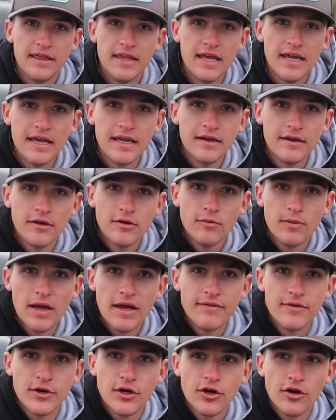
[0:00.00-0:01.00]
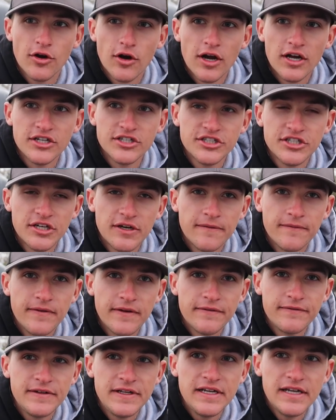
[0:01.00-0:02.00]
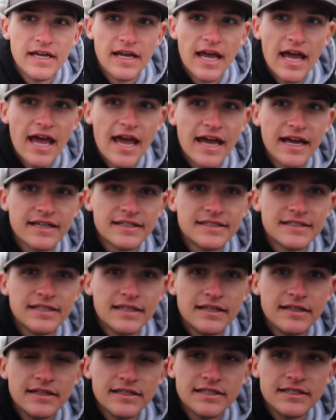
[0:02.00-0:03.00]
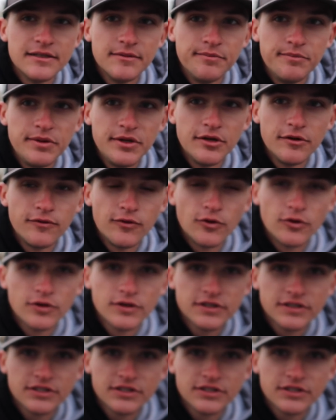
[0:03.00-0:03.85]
And then we have the Crush 50X. This is a beautiful